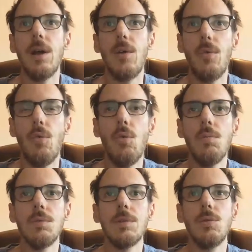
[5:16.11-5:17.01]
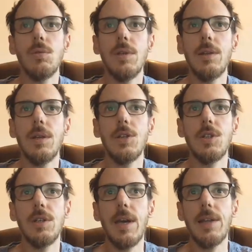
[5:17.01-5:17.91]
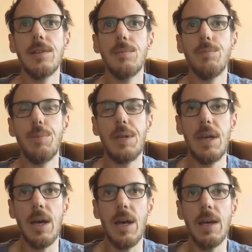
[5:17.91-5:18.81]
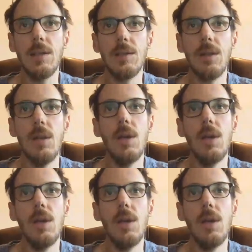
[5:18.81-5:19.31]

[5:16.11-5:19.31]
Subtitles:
a room so that she gets behind,